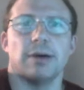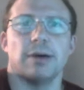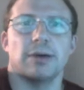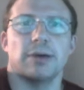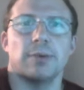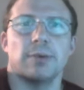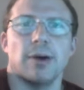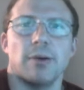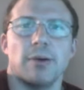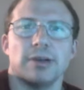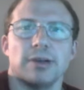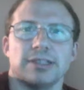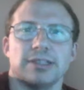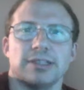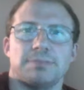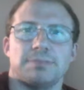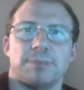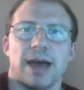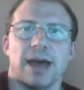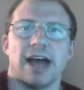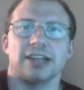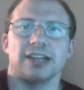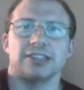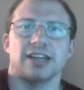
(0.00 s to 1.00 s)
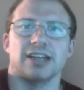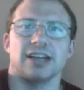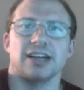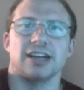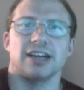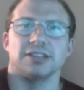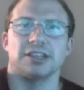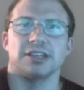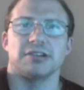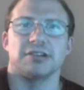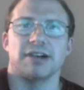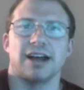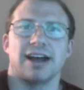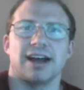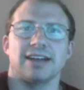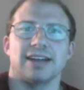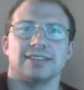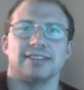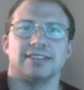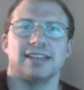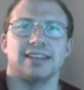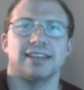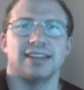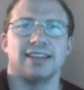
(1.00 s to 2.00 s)
Like we always bash right. guys on the
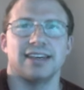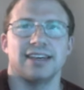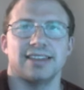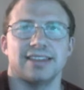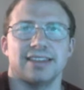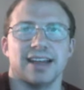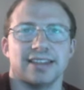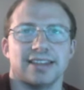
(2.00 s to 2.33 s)
grass, and then like it's a